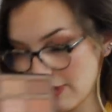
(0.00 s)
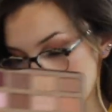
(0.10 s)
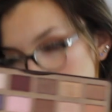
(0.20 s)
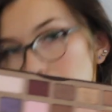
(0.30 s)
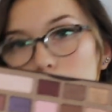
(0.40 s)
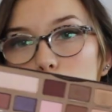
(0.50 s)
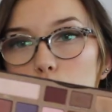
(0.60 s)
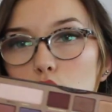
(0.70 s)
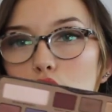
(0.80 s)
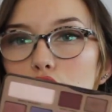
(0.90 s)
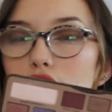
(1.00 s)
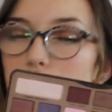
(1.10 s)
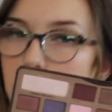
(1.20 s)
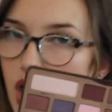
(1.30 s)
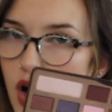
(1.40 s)
If I don't want a
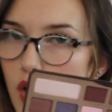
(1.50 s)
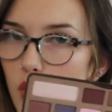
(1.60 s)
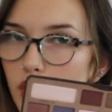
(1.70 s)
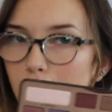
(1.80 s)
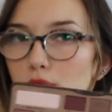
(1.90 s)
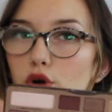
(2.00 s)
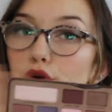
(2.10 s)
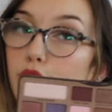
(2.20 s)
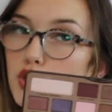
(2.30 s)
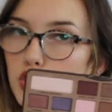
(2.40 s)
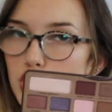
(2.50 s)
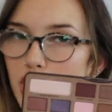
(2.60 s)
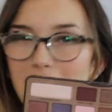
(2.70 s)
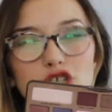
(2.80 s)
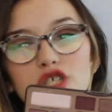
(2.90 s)
cooler tone, like a more neutral
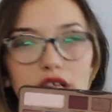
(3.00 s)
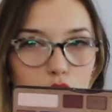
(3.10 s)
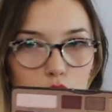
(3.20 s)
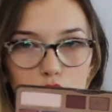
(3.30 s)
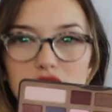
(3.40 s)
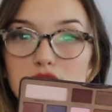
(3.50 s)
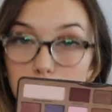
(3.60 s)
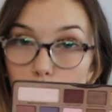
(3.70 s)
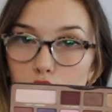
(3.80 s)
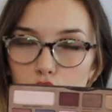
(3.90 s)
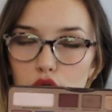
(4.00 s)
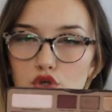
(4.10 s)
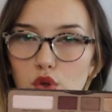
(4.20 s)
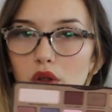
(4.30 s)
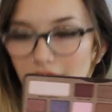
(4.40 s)
shade, I shouldn't say cooler, it's more
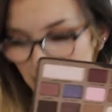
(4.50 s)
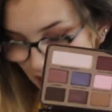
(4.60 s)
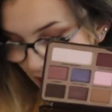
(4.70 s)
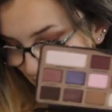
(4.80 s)
neutral than